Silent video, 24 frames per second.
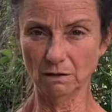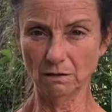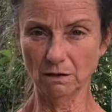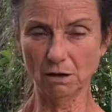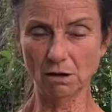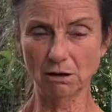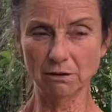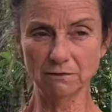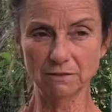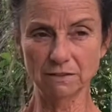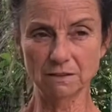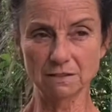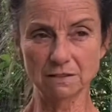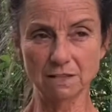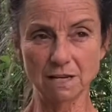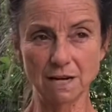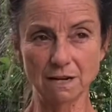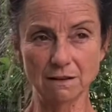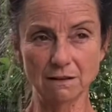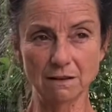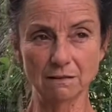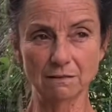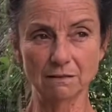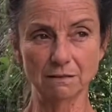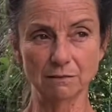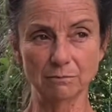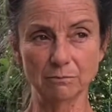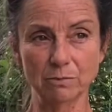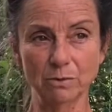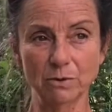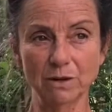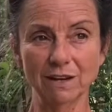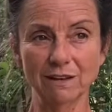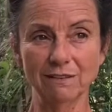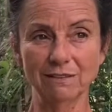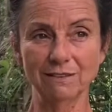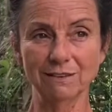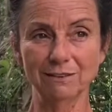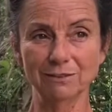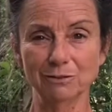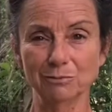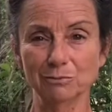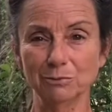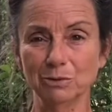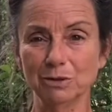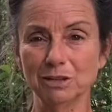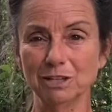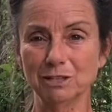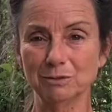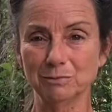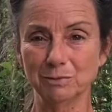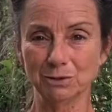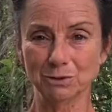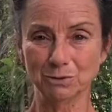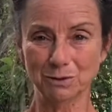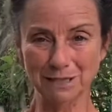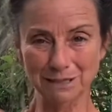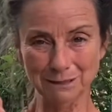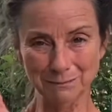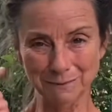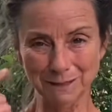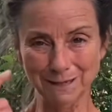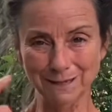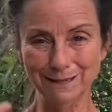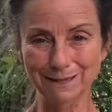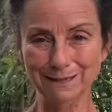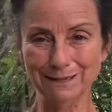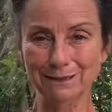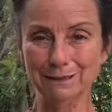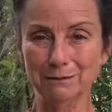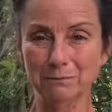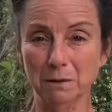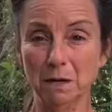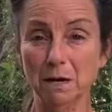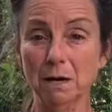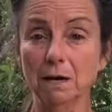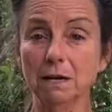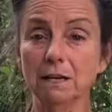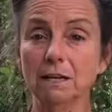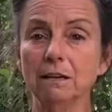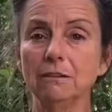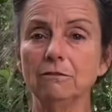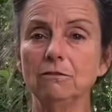I often say that the breath is the bridge between the mind and the body.